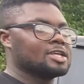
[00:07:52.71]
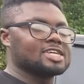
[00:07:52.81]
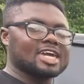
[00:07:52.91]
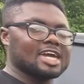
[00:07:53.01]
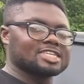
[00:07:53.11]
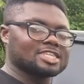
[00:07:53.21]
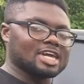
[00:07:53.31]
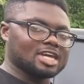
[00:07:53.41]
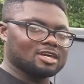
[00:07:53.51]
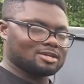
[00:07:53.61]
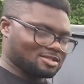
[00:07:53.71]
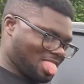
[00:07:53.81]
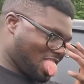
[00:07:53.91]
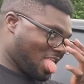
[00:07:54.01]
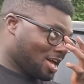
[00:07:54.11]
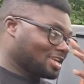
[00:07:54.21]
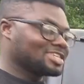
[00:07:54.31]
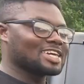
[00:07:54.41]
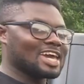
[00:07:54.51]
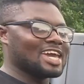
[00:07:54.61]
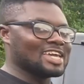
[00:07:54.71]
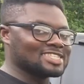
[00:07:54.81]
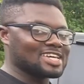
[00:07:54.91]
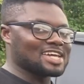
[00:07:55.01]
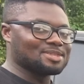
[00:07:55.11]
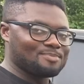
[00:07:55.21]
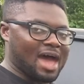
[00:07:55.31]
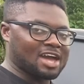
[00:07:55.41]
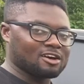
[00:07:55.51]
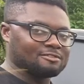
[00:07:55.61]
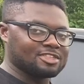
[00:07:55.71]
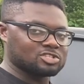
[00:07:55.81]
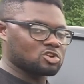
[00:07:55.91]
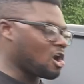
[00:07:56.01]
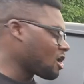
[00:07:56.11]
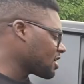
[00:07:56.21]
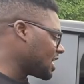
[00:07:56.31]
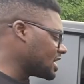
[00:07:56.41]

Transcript: to get into the to get inside the back of this car.